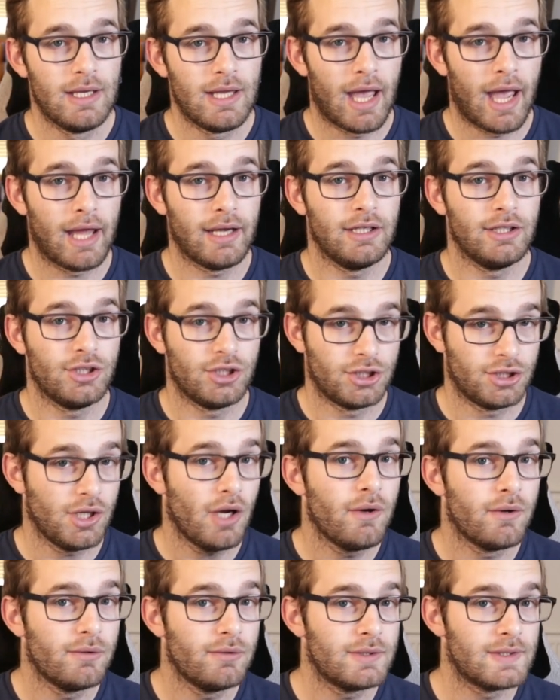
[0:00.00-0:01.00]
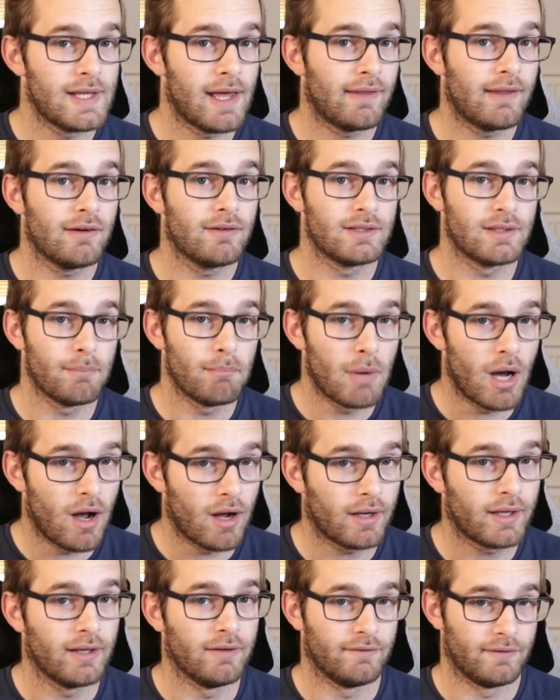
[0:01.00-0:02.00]
and it shows that there is a
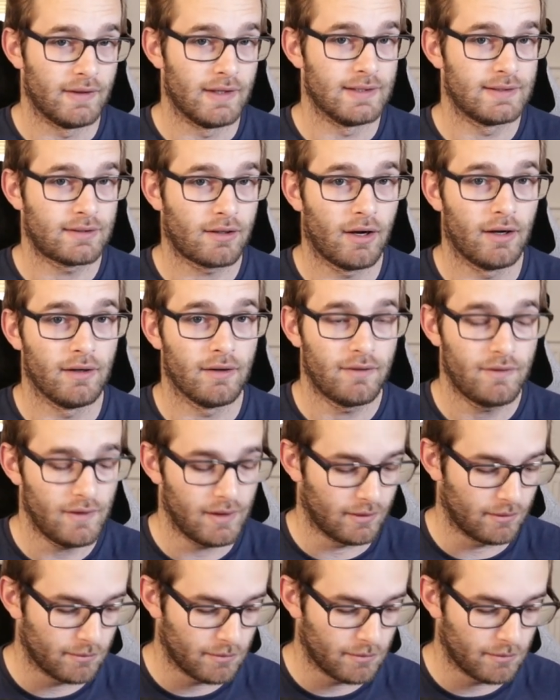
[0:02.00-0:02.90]
market for this kind of thing,